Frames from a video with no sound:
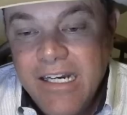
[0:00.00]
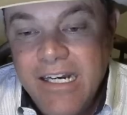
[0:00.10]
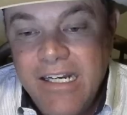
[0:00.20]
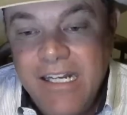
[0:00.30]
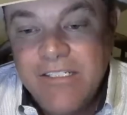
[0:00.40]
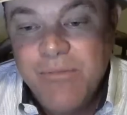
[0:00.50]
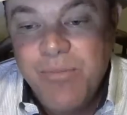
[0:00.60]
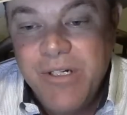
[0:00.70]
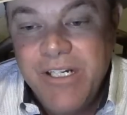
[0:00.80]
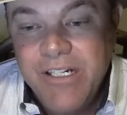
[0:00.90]
and that's a
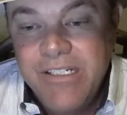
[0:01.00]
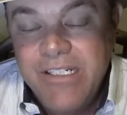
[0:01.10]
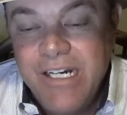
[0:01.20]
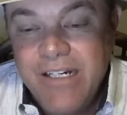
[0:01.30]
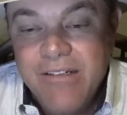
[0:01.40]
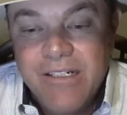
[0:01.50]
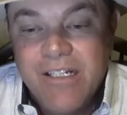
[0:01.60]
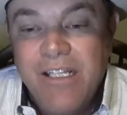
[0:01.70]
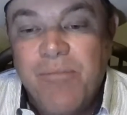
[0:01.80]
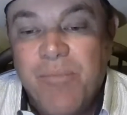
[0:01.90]
pretty good
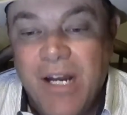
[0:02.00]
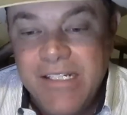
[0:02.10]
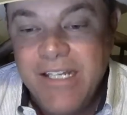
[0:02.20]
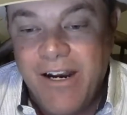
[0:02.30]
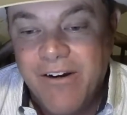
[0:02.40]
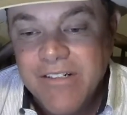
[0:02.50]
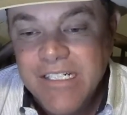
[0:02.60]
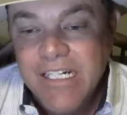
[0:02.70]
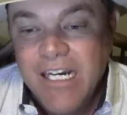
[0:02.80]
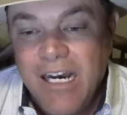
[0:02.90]
clip right there.
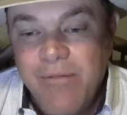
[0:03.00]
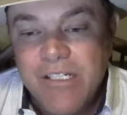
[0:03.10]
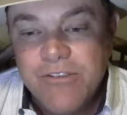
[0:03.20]
How about